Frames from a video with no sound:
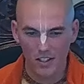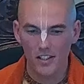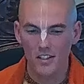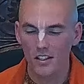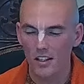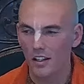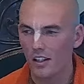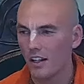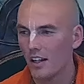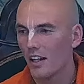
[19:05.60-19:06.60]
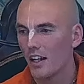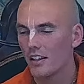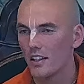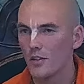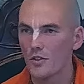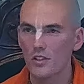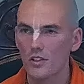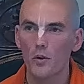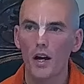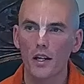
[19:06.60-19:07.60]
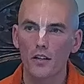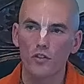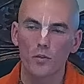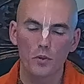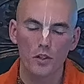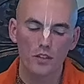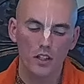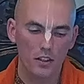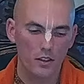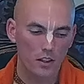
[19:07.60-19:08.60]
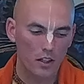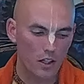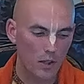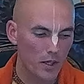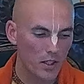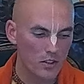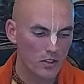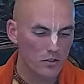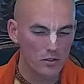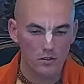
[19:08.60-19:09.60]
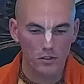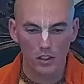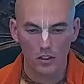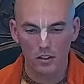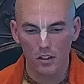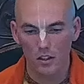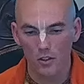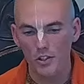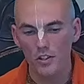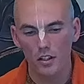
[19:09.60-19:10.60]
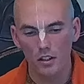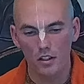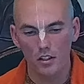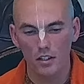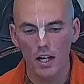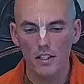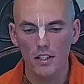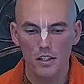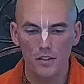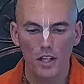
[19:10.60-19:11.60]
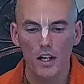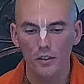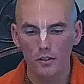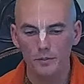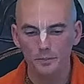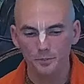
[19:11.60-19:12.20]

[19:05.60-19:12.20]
Siddha. And then he was inquiring from Uddhava about the Krishna and the dynasty of Yadu.